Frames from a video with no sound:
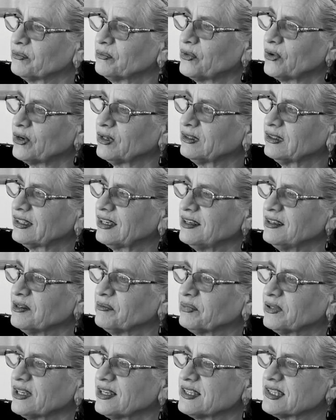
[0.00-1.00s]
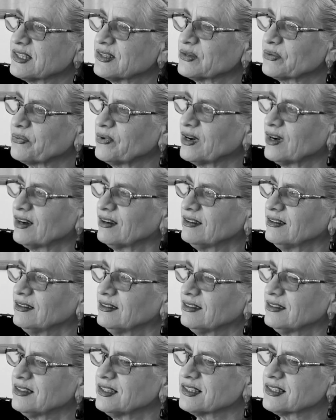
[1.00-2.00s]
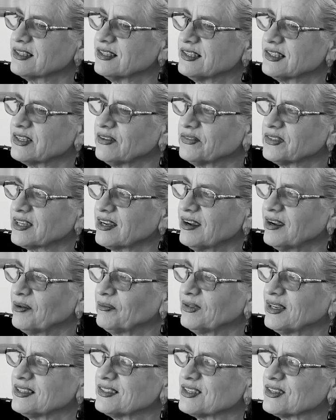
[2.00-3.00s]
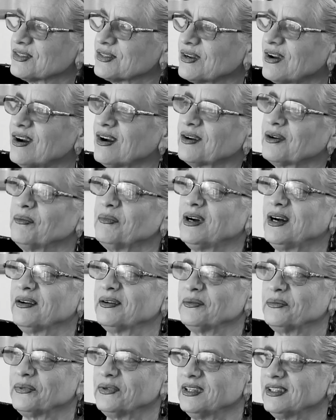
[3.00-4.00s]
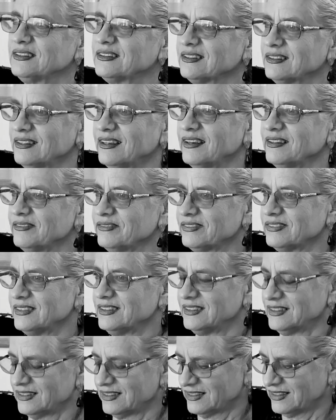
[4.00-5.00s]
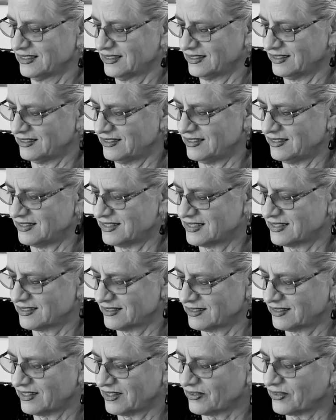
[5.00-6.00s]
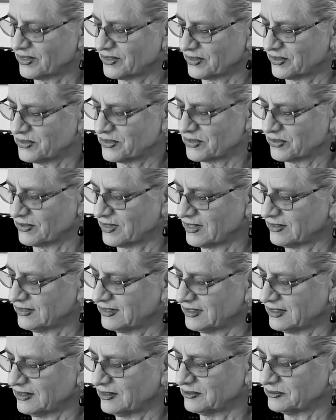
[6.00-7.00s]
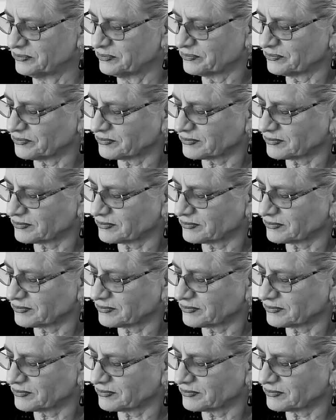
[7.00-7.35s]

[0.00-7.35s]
more looking at places where the distance of time lets us talk about and bring to life these characters around town.